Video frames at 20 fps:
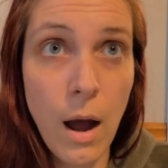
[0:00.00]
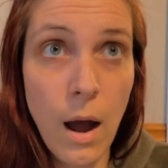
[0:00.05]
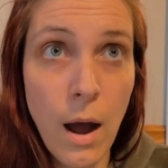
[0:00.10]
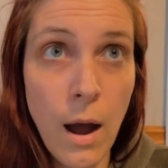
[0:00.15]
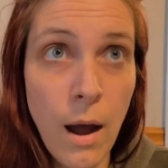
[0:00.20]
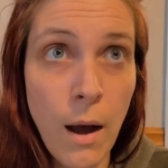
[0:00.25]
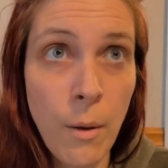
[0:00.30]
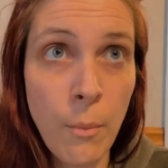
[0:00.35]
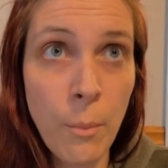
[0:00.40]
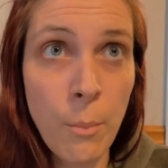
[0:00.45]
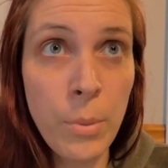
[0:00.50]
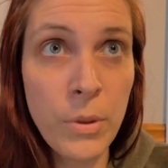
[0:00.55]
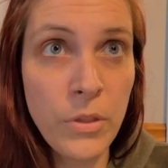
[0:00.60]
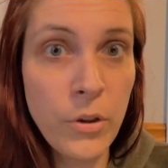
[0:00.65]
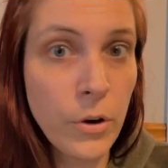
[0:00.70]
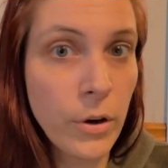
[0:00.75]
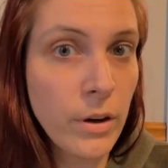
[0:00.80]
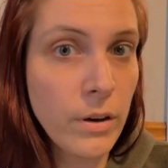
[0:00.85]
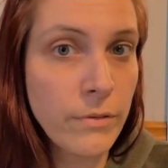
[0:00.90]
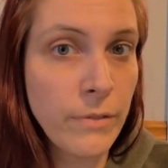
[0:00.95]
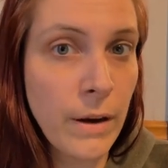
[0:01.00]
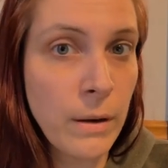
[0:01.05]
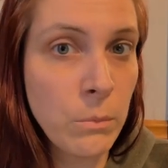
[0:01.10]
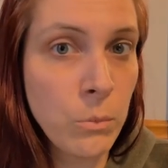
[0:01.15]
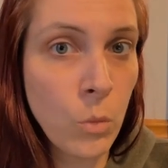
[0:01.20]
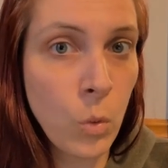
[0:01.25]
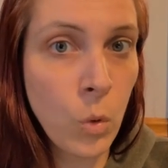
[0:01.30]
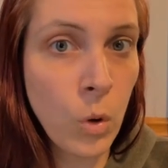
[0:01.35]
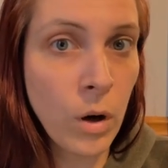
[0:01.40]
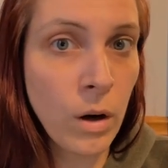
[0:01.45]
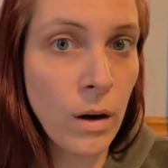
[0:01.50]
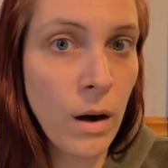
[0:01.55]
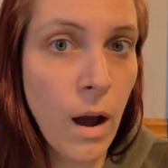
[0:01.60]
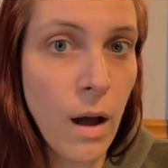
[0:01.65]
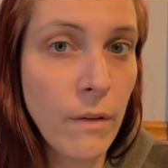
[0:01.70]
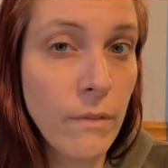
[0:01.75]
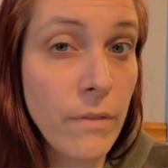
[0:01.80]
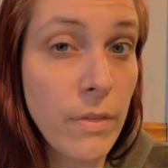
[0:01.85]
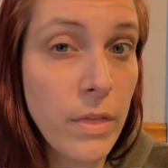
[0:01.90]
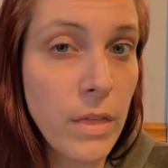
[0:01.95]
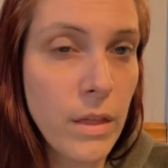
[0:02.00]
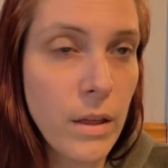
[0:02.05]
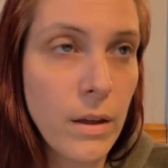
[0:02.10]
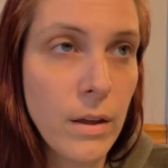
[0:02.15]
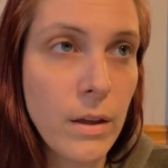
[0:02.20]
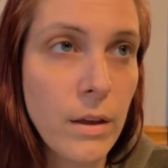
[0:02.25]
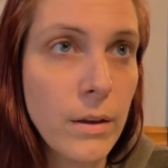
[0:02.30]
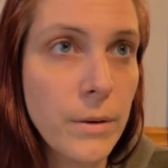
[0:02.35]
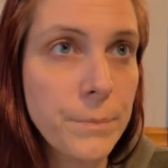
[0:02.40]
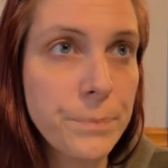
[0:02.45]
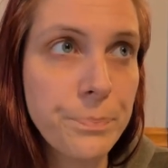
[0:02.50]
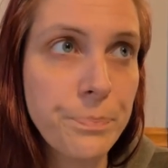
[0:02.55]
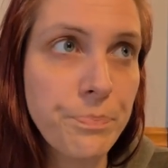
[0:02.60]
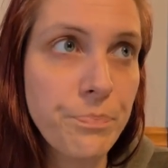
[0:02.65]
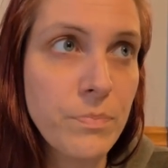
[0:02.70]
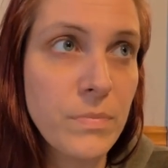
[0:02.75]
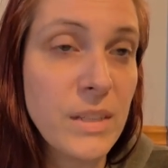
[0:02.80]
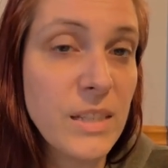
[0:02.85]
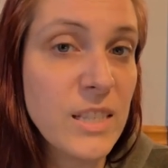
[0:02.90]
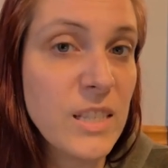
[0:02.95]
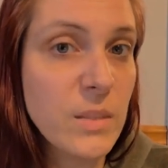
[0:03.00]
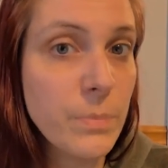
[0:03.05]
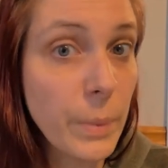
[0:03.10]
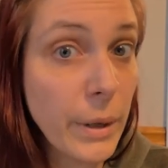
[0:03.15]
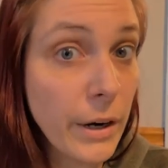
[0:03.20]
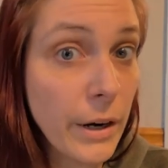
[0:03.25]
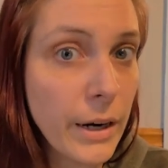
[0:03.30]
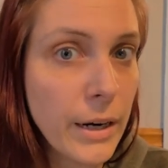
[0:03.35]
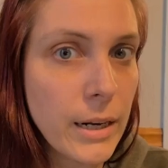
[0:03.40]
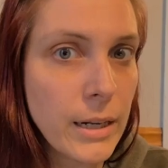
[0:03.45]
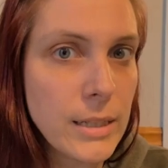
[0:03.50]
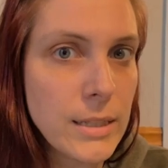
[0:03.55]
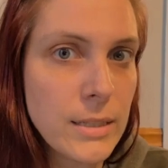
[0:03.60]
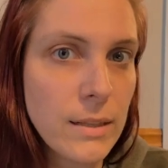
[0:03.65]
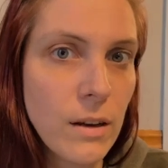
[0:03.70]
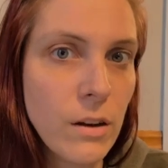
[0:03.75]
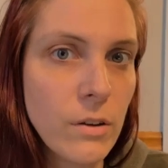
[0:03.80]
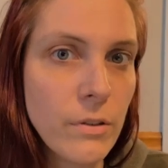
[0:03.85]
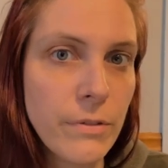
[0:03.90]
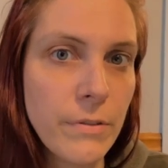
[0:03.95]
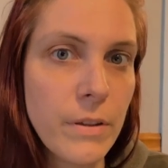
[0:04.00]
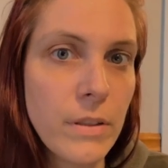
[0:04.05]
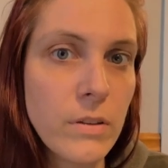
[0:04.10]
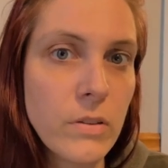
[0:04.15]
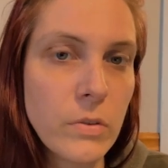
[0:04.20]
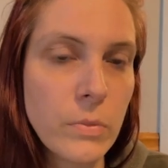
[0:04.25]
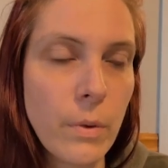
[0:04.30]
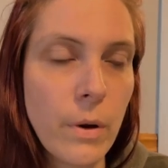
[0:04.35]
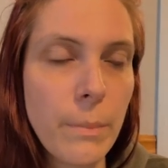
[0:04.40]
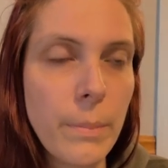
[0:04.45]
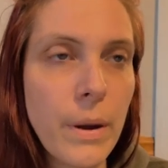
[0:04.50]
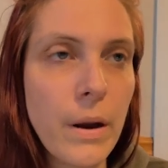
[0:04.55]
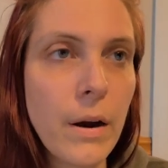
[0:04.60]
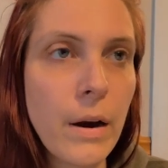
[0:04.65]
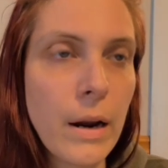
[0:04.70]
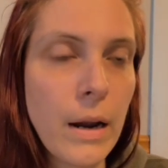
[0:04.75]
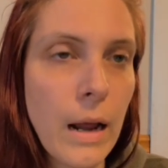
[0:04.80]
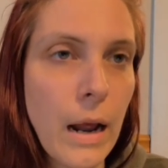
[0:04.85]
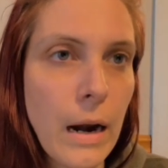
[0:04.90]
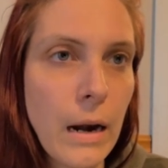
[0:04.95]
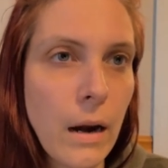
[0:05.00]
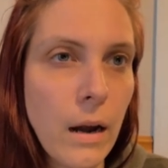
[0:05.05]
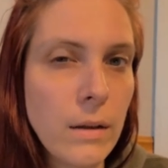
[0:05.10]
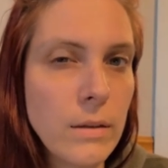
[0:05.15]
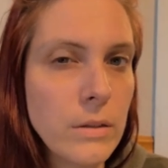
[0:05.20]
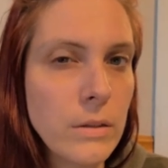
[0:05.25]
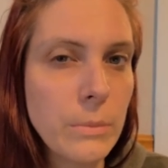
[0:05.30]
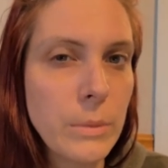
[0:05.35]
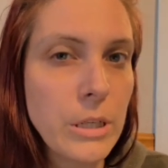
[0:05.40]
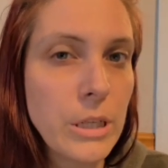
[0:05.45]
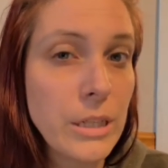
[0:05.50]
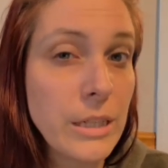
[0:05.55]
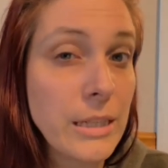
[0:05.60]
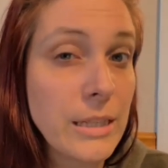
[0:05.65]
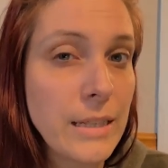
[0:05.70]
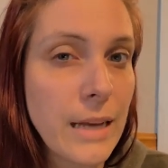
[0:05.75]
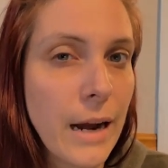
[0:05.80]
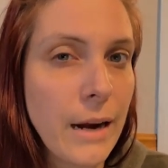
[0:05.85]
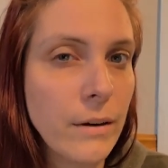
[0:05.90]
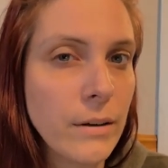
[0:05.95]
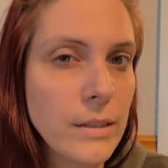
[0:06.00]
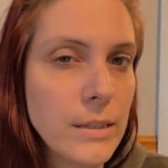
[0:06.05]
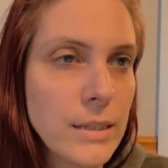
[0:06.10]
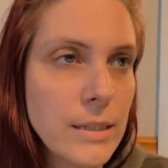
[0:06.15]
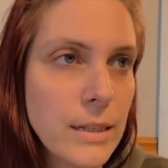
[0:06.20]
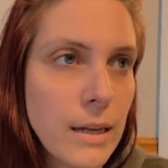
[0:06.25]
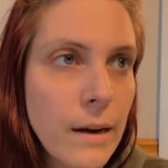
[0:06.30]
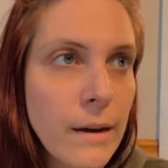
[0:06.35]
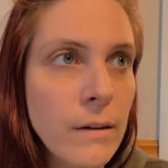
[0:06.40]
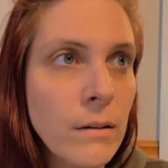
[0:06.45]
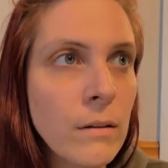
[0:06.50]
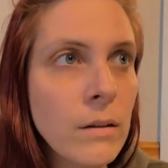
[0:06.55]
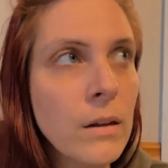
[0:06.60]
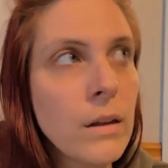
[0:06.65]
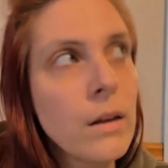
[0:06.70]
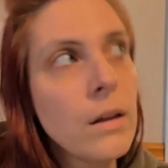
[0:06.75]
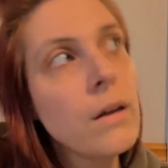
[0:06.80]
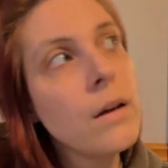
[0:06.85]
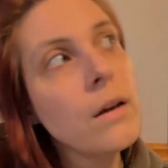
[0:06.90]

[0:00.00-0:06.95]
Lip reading: But you're gonna find more of the spirit itself in the swamp area and not so much the siren style.